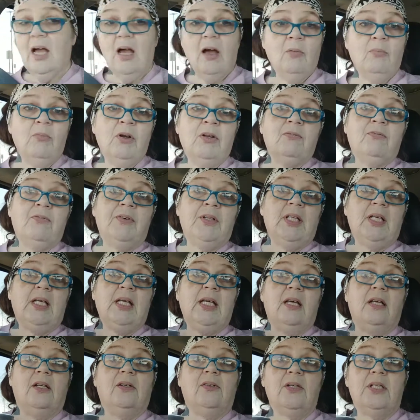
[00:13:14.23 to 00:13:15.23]
I'm waiting for the
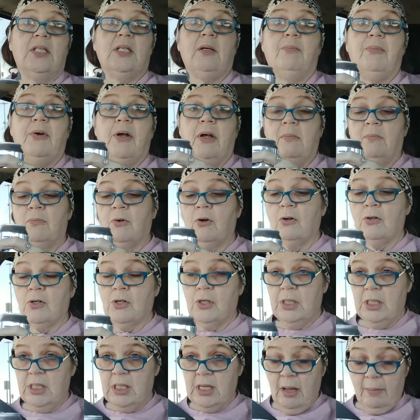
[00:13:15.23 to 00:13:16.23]
kiddos. I brought them
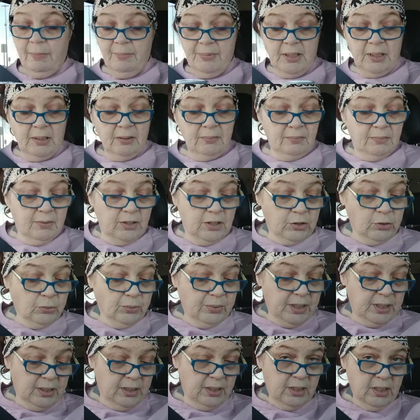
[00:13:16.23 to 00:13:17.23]
grocery shopping, the
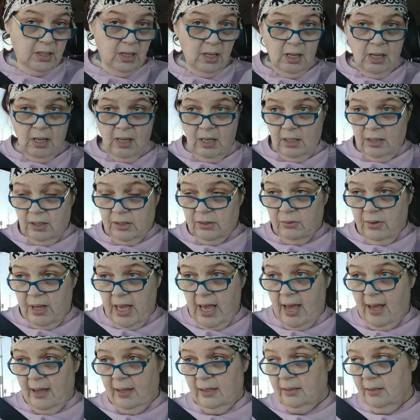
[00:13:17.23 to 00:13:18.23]
twins. So,
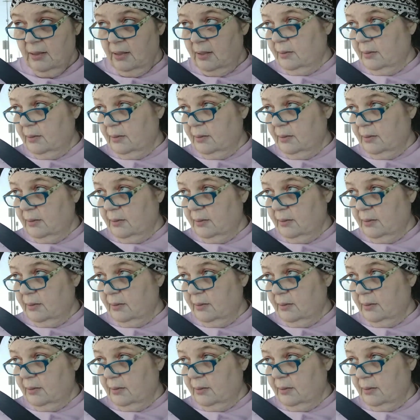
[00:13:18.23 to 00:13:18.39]
yeah.